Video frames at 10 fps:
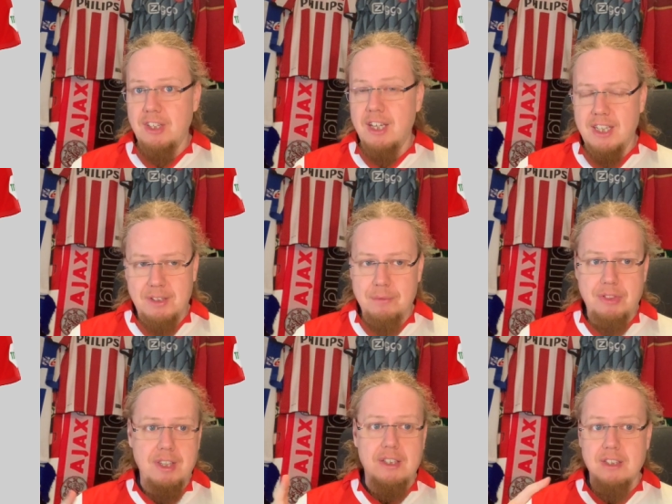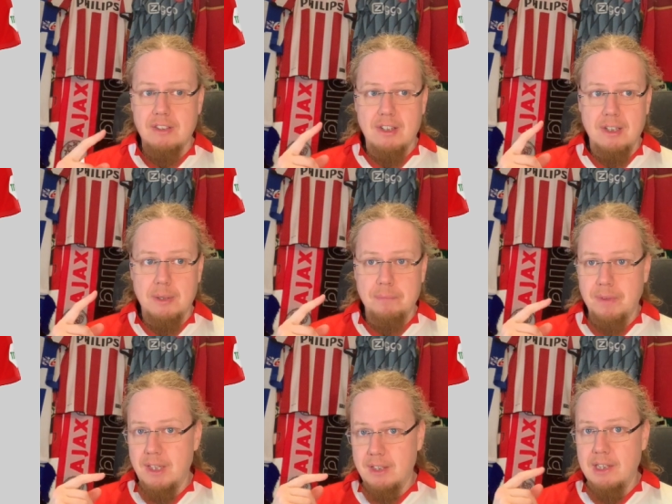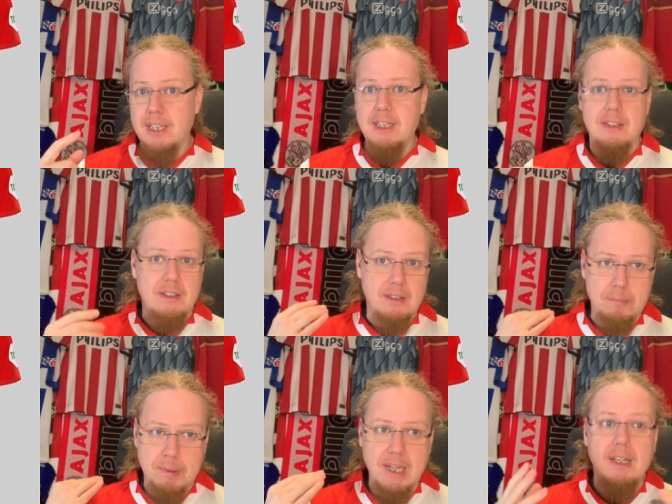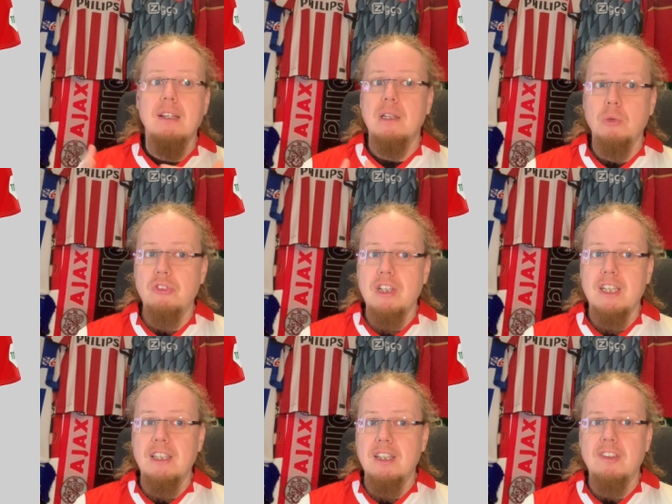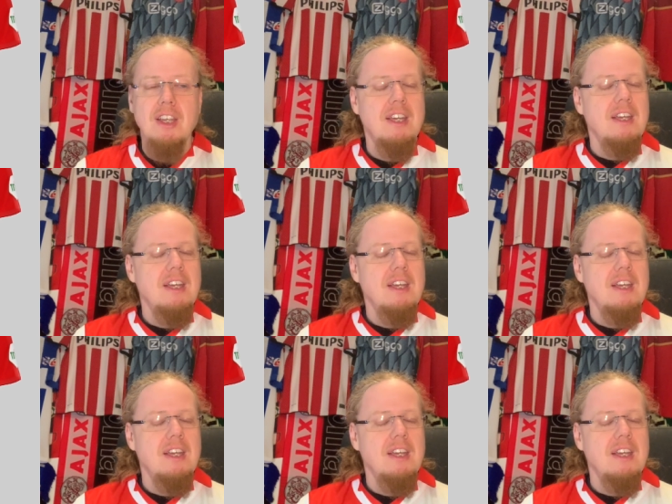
I even think that um, in-leaked uh, back looks like that.